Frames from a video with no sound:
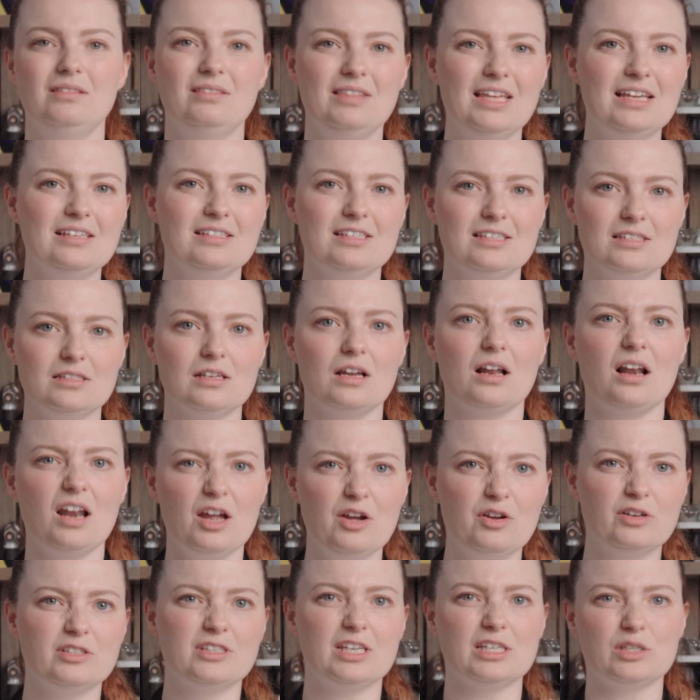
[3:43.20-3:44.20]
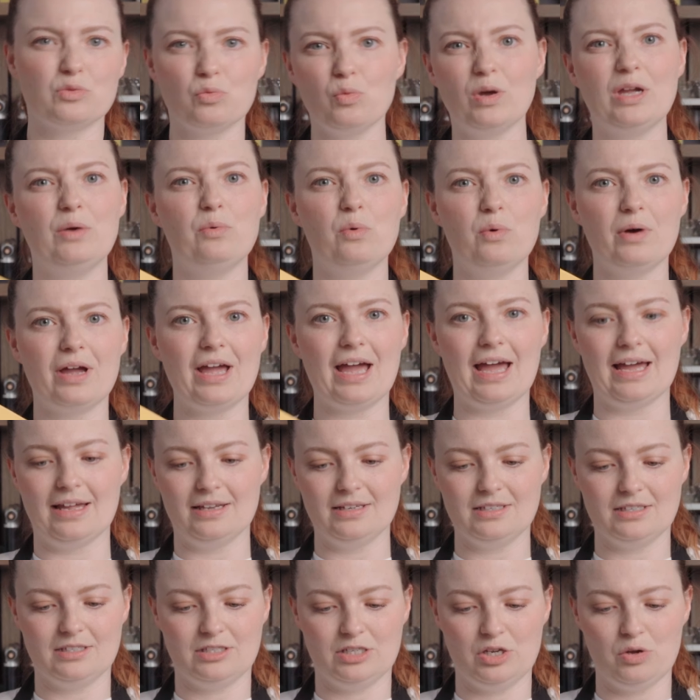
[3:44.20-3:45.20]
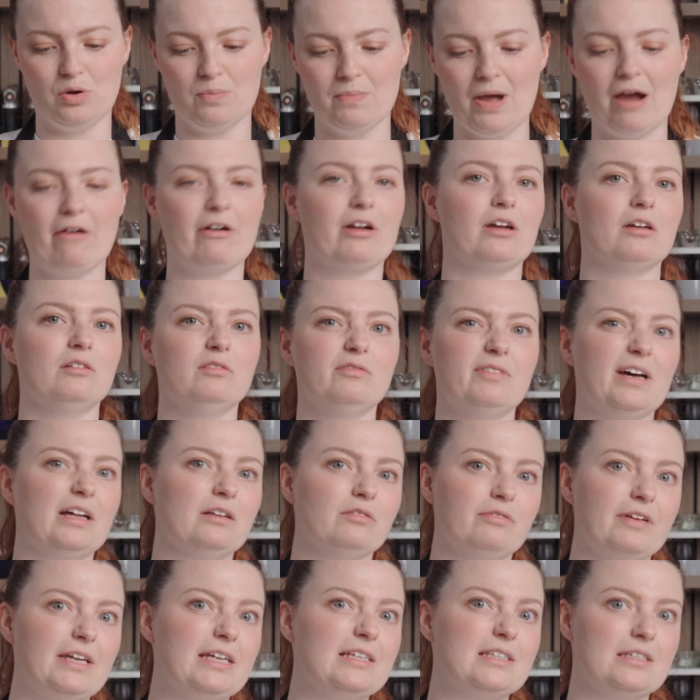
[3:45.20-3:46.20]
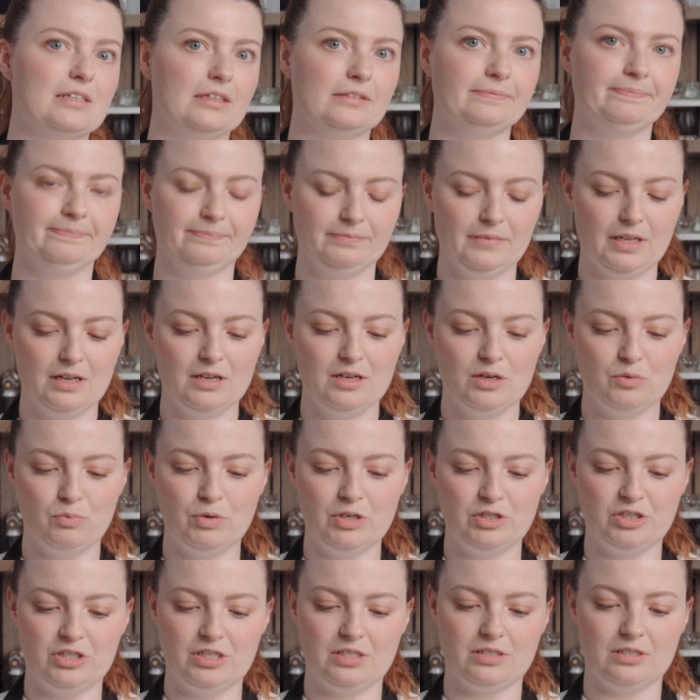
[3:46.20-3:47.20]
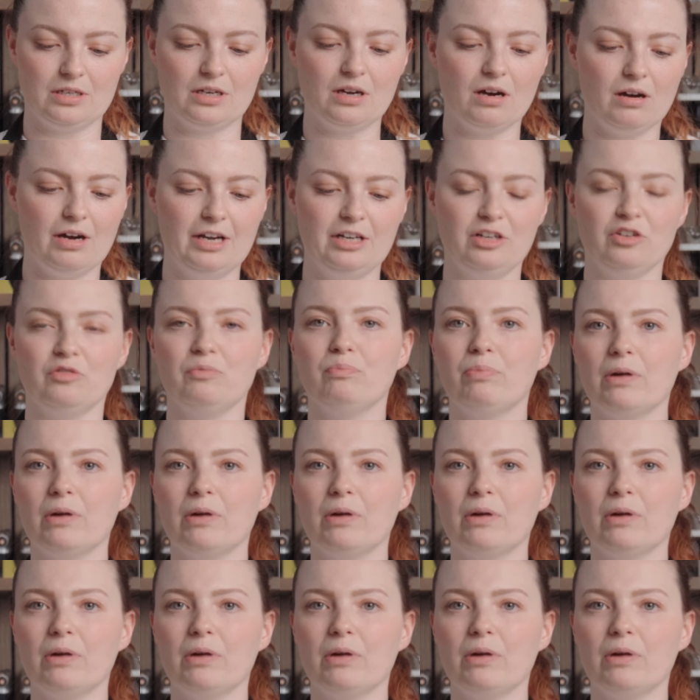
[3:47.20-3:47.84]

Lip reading: This is the closest we will get to American Velveeta, which is a kind of